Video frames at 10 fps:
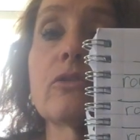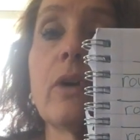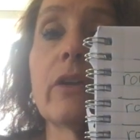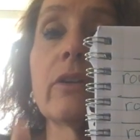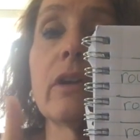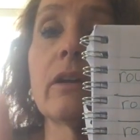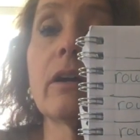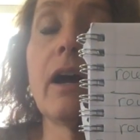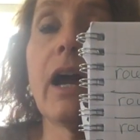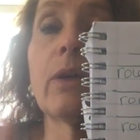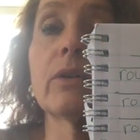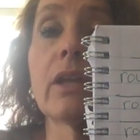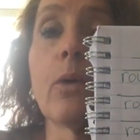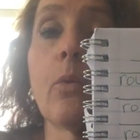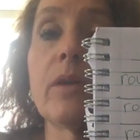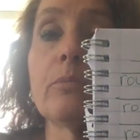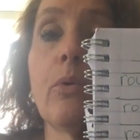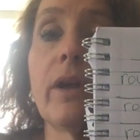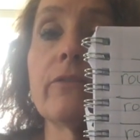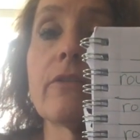to 100, I would get 1
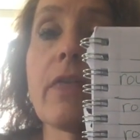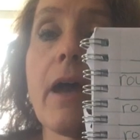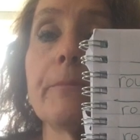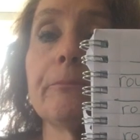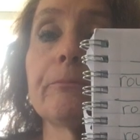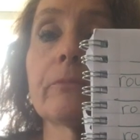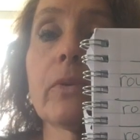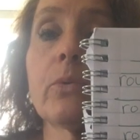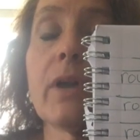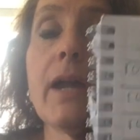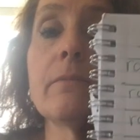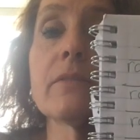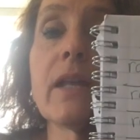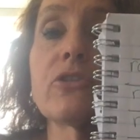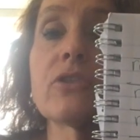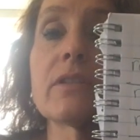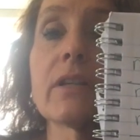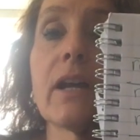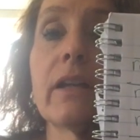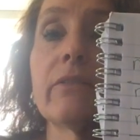point for that. Okay? That's just a
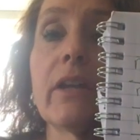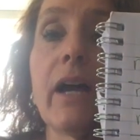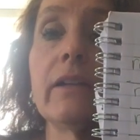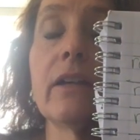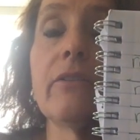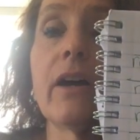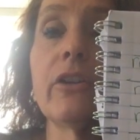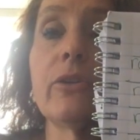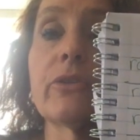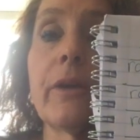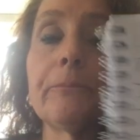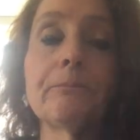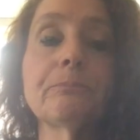kind of an idea of how to use it.